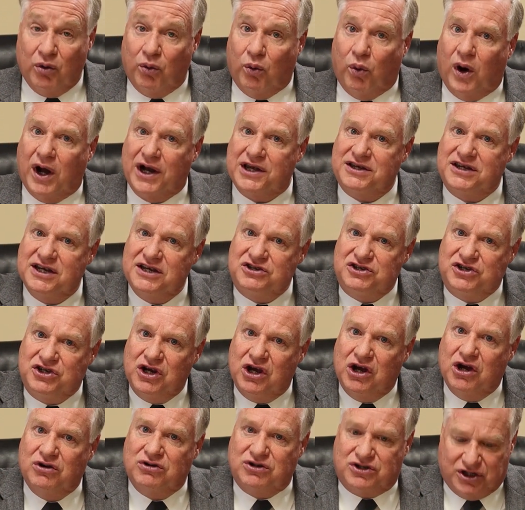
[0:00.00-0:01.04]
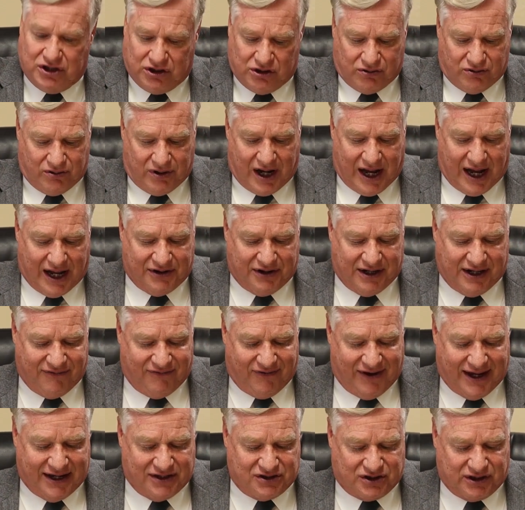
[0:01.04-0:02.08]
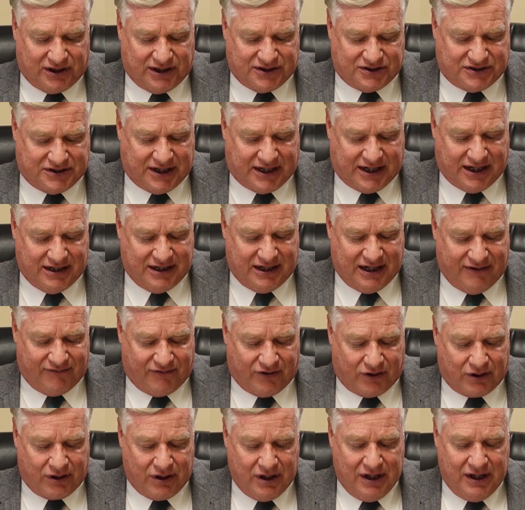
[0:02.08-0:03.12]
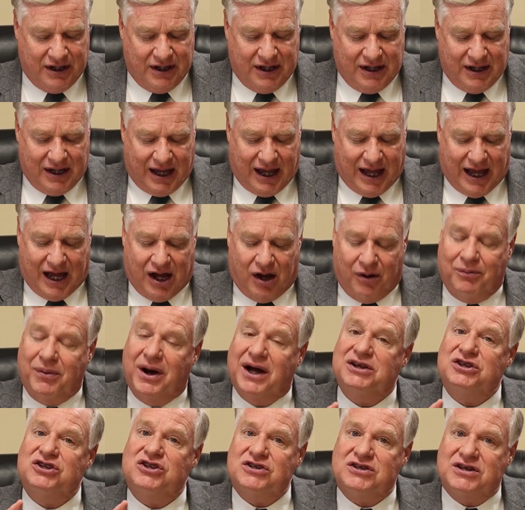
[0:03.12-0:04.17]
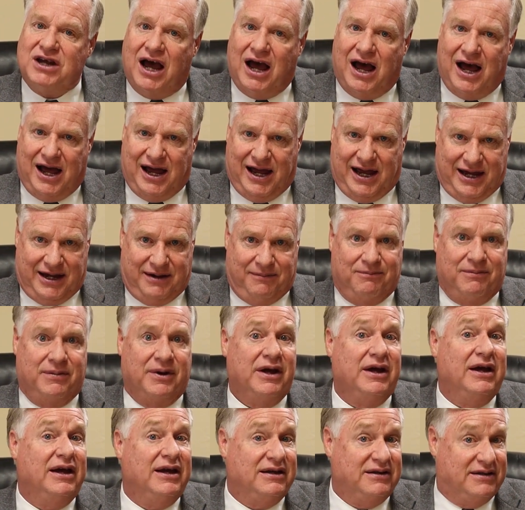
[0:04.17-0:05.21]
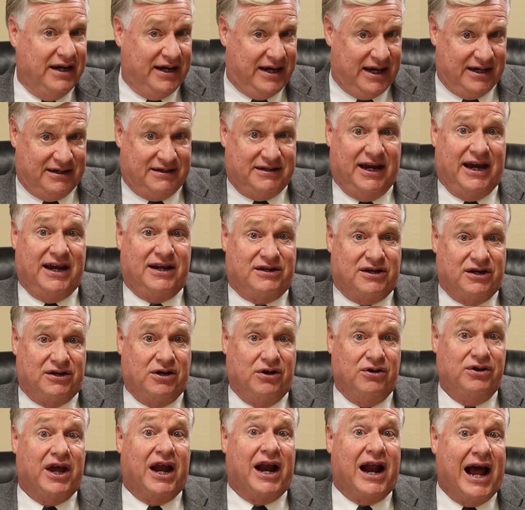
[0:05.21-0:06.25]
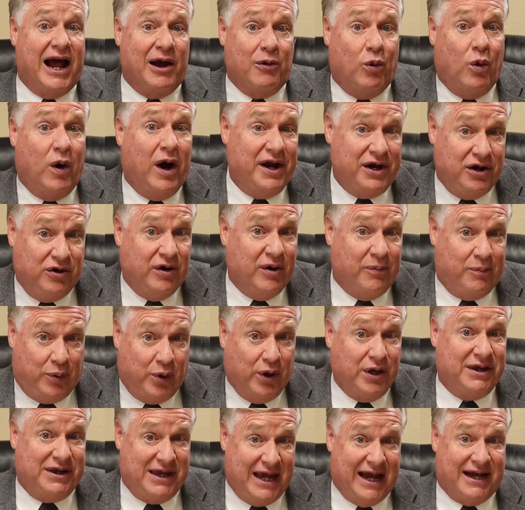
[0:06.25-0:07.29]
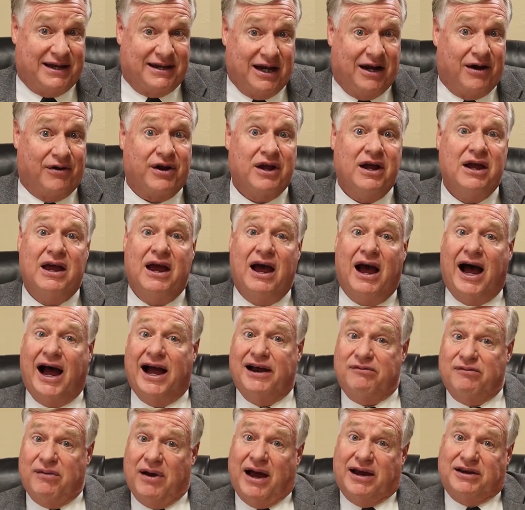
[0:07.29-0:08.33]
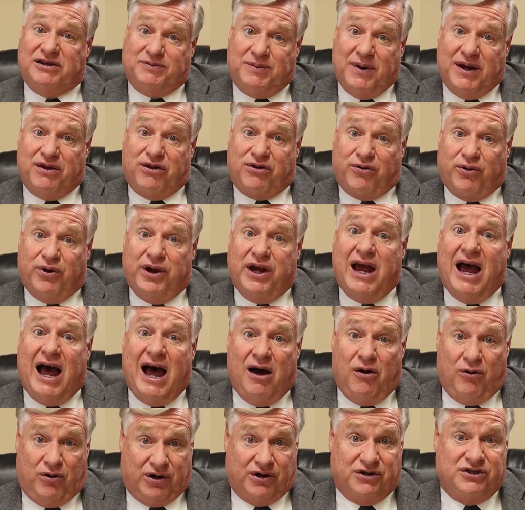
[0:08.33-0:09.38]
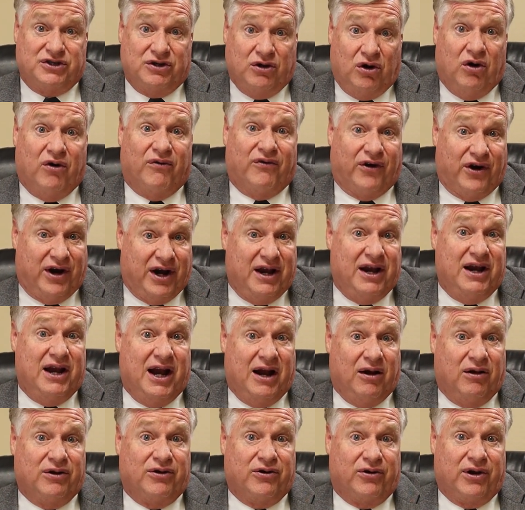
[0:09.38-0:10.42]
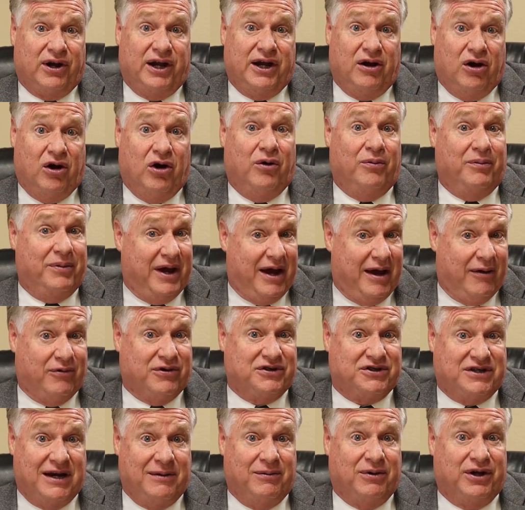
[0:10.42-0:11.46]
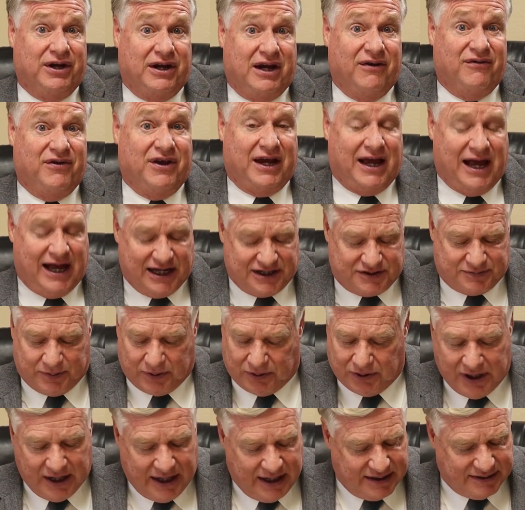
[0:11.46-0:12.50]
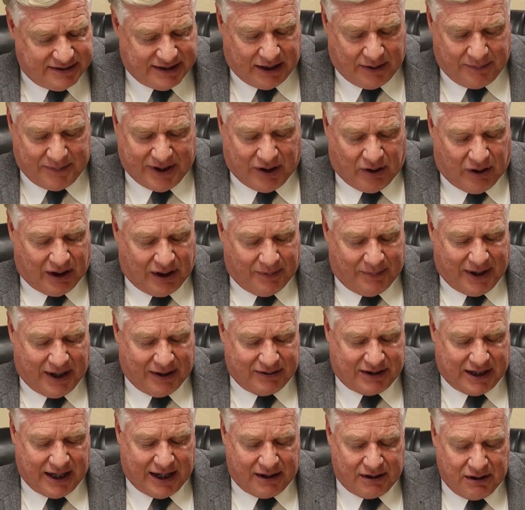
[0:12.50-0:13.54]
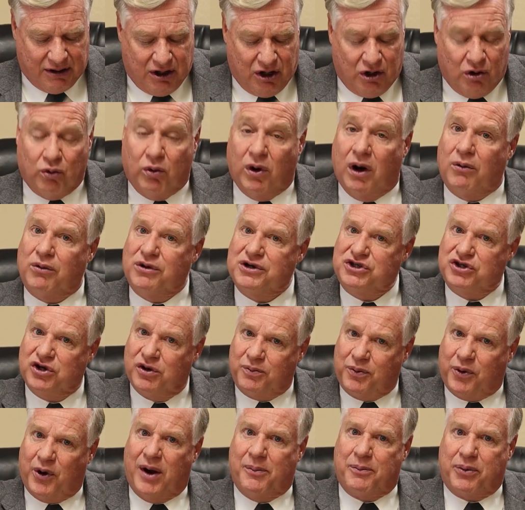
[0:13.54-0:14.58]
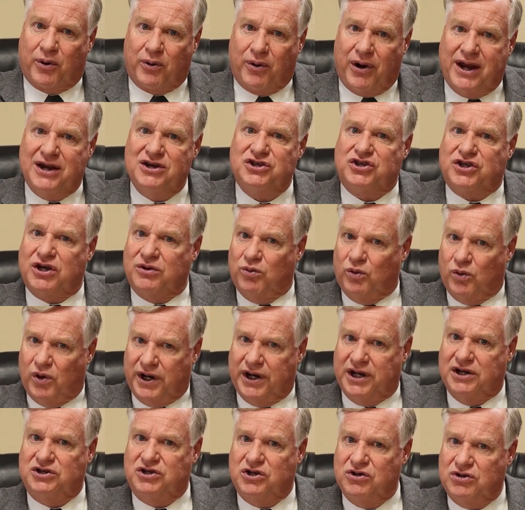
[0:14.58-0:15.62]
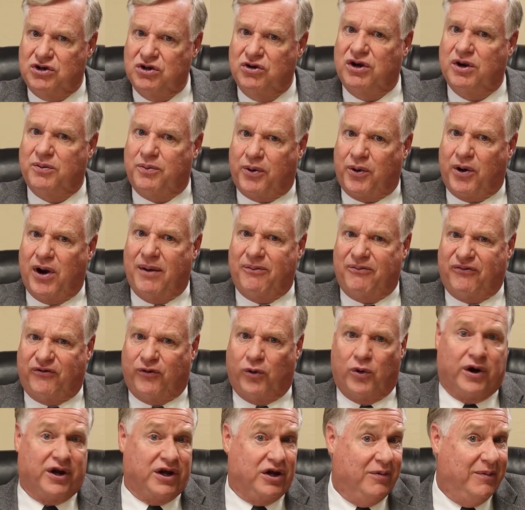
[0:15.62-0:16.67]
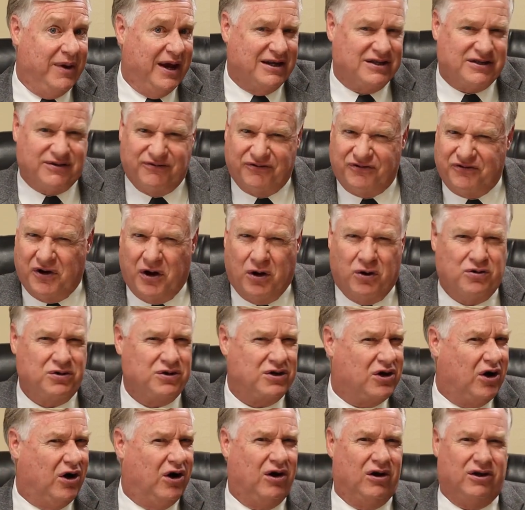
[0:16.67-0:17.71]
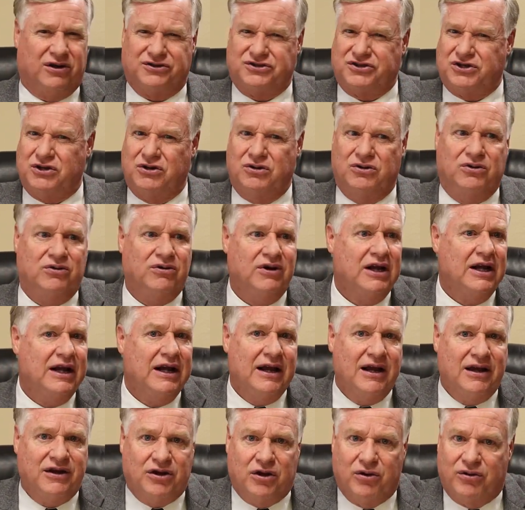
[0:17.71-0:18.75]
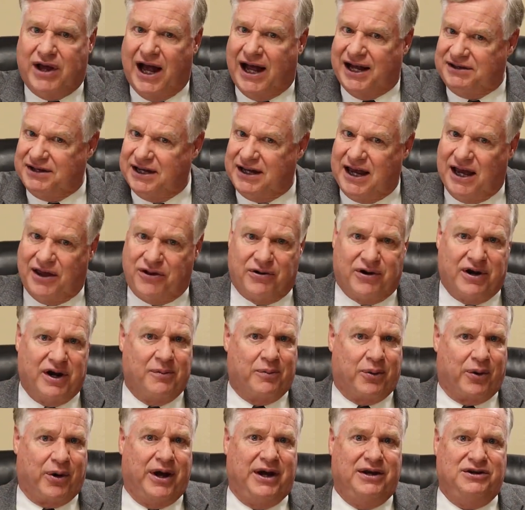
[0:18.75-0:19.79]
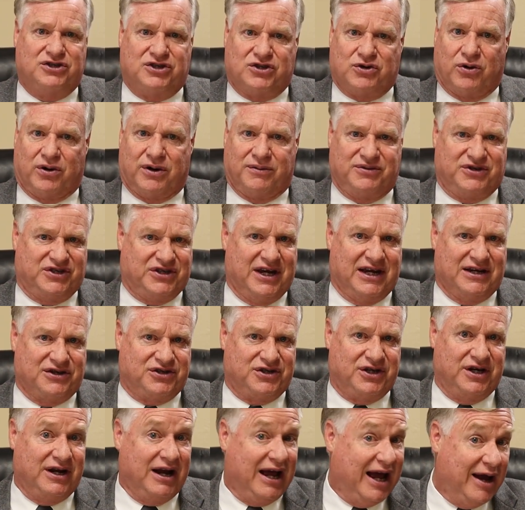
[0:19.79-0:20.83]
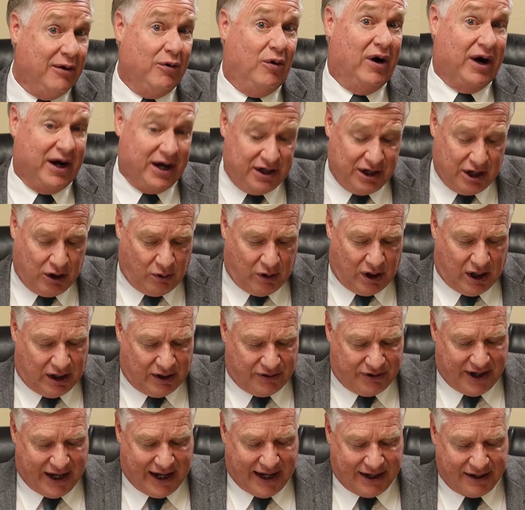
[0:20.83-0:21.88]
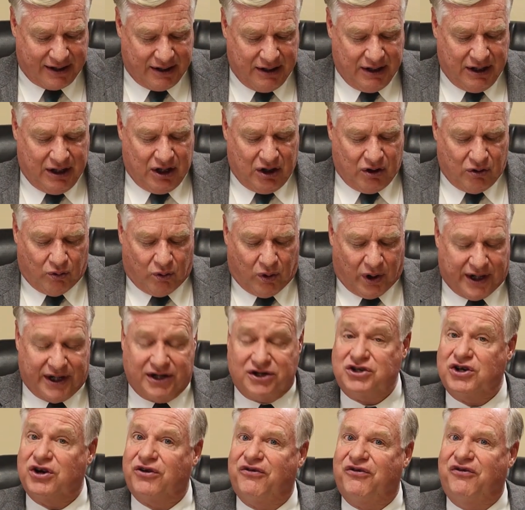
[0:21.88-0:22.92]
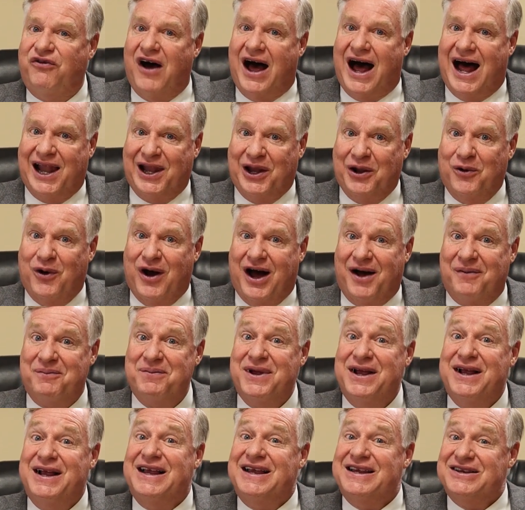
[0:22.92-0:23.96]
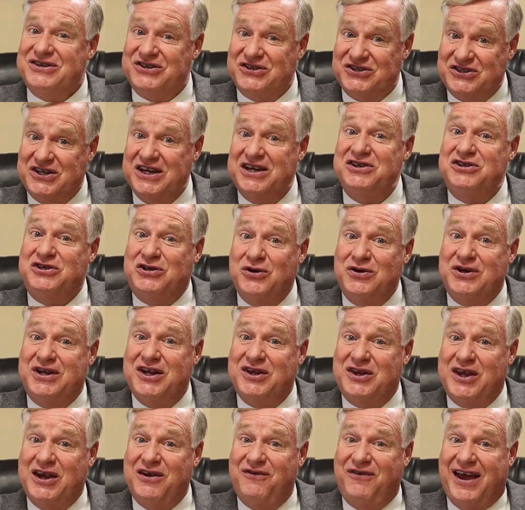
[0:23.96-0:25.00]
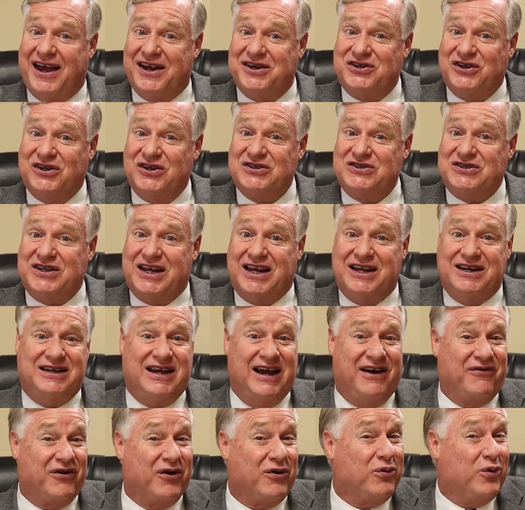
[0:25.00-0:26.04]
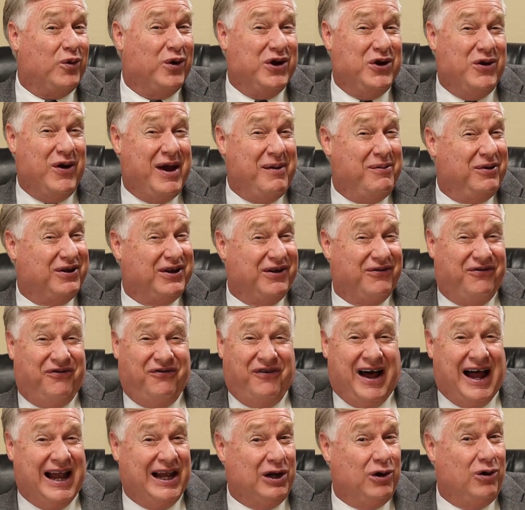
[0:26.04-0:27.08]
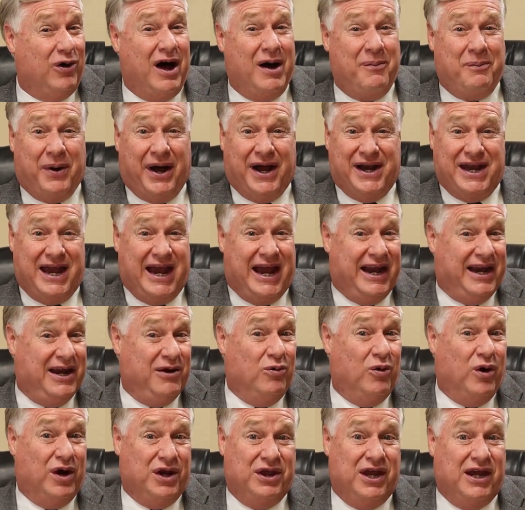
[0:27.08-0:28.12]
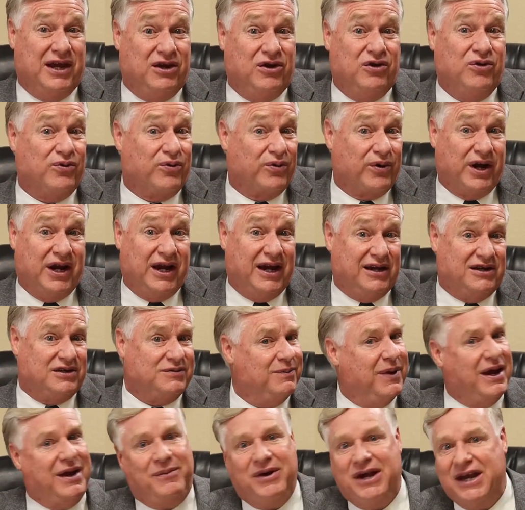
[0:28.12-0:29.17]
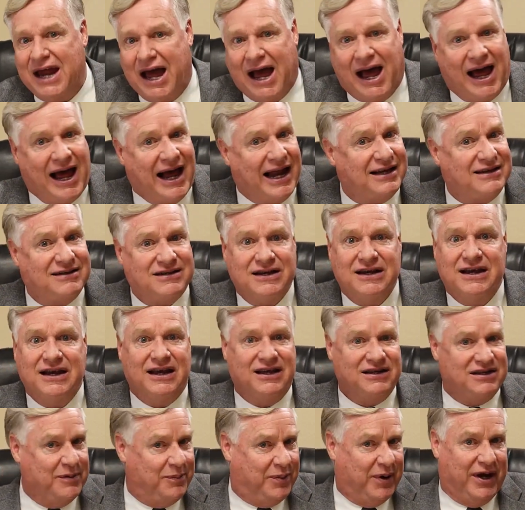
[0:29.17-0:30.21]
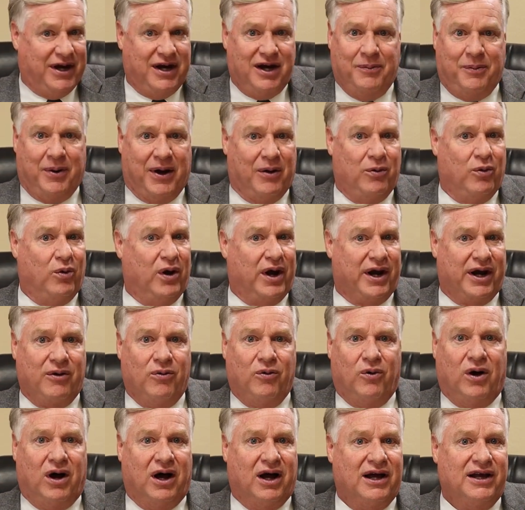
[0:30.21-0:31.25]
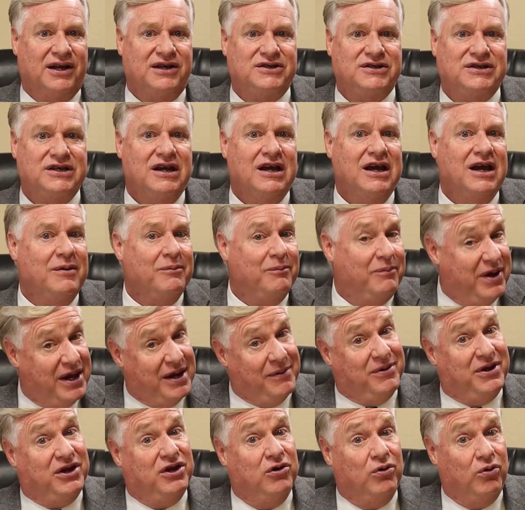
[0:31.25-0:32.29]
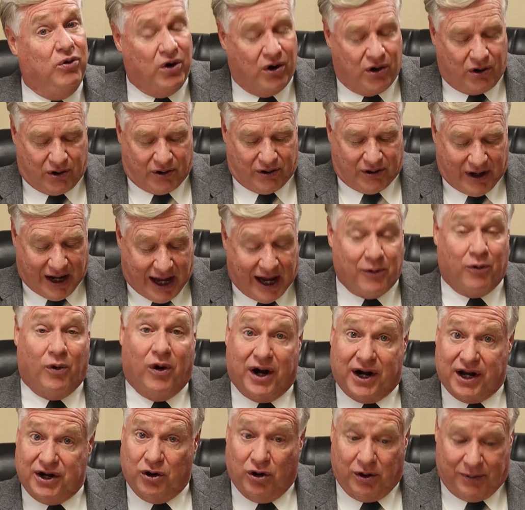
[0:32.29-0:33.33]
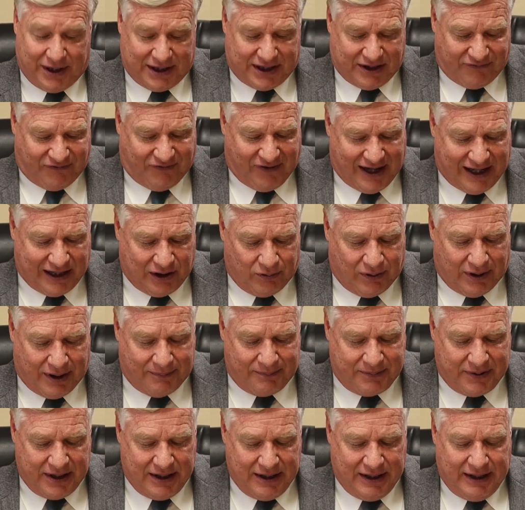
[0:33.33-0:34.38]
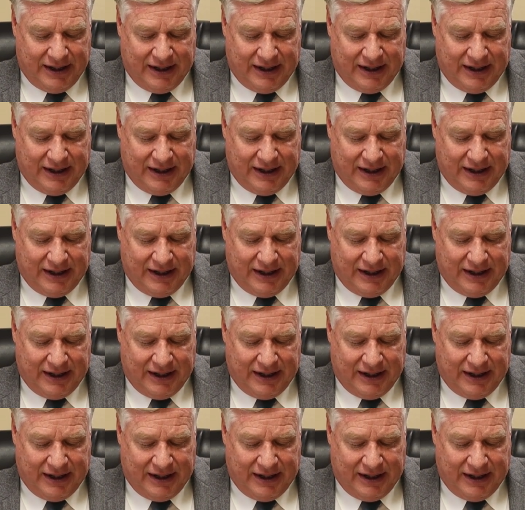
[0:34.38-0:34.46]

What did you do on the evangelistic endeavor? How much time did it take to do that? I want you to put that down. I, I spent three hours over at an elderly home. I was able to give the gospel. Tell me all about that. What was your preparation? What did you do to prep for it? You made some phone calls. You, you got together in a brainstorm session. I want to know all that. What is your follow up? Since you did the evangelistic endeavor, were you able to follow up on anyone that you reached? Maybe not, depending upon what it was. Maybe you were. I want to know about the follow up.